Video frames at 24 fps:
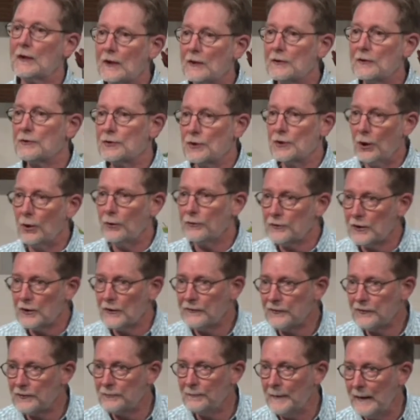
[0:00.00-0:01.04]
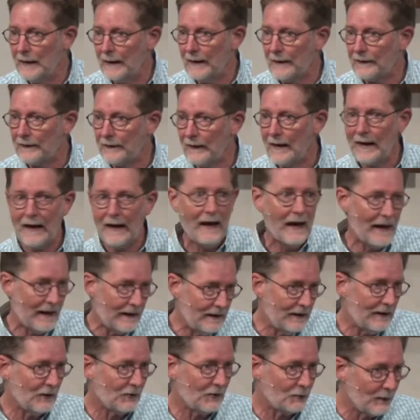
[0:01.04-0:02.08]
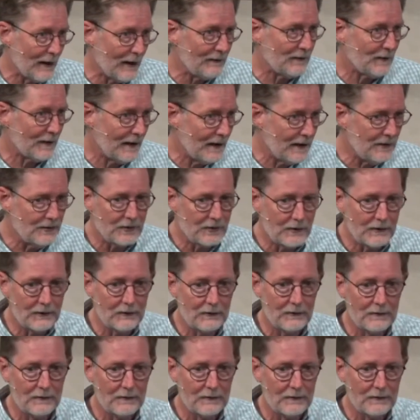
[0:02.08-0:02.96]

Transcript: Joseph Smith and his revelations.